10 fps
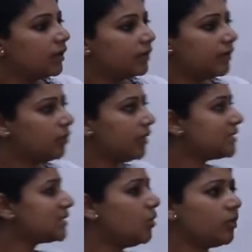Now
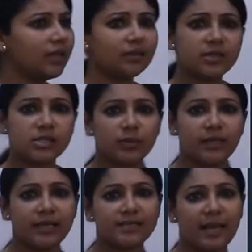let's look at this with
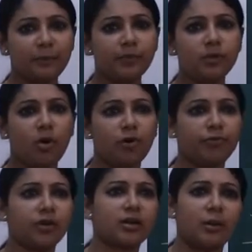an example
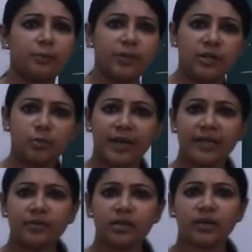of a company. You might
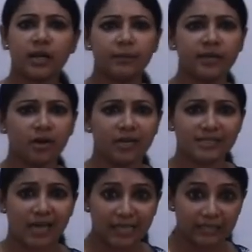have heard of a company called
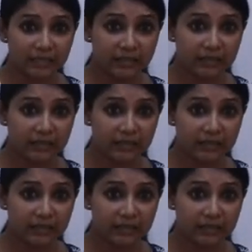as ID.